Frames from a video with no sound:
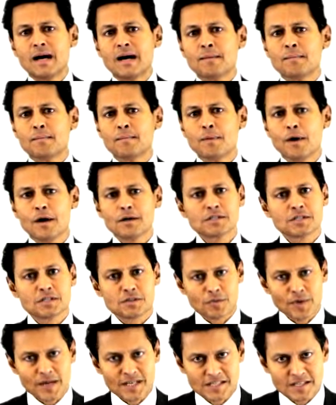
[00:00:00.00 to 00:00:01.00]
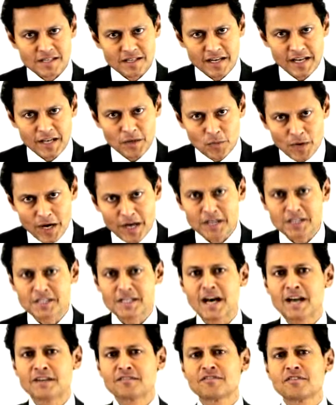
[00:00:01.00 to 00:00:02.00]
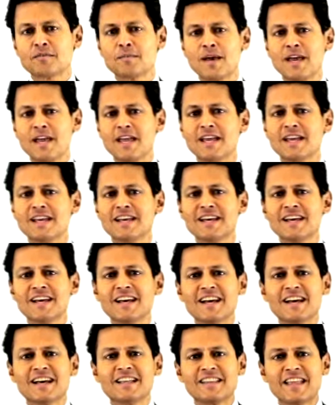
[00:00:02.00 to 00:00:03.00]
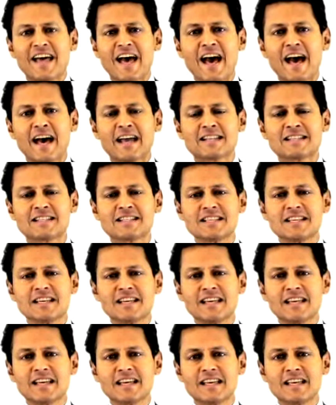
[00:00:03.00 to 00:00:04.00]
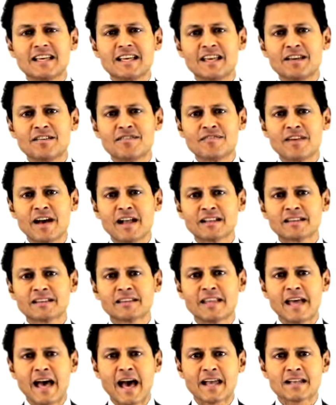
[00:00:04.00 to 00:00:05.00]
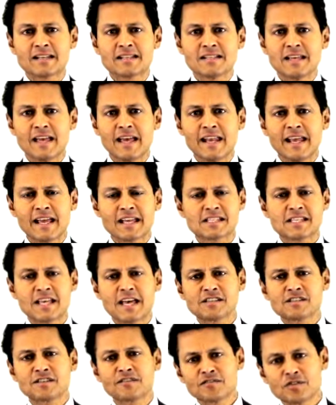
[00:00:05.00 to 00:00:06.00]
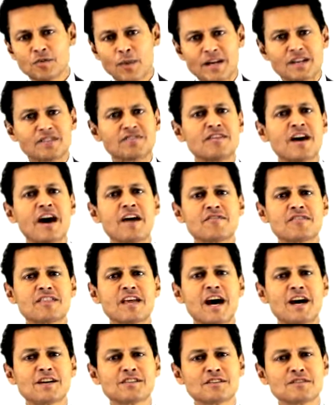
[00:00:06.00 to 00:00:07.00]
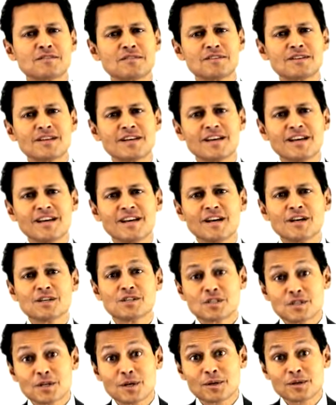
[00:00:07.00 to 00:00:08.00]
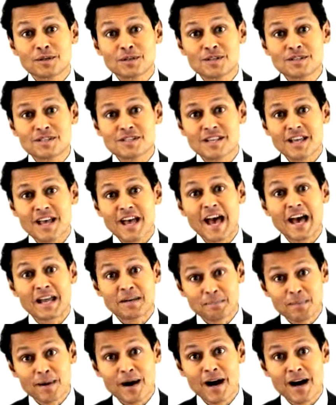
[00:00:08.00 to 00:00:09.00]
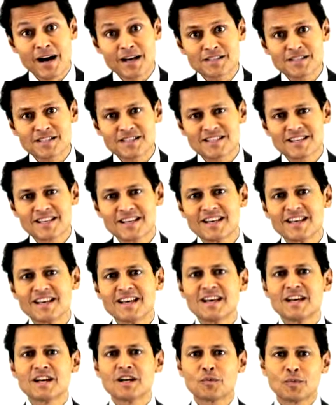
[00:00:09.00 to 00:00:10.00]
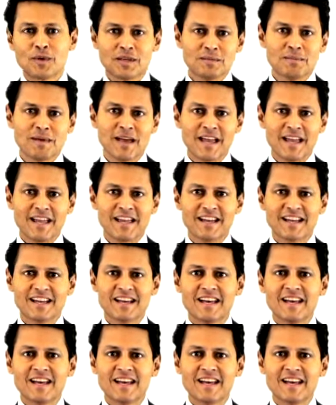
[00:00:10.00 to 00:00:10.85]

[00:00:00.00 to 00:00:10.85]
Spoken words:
A boss recently worked out for me that he felt that in excess of 25,000 students had passed with me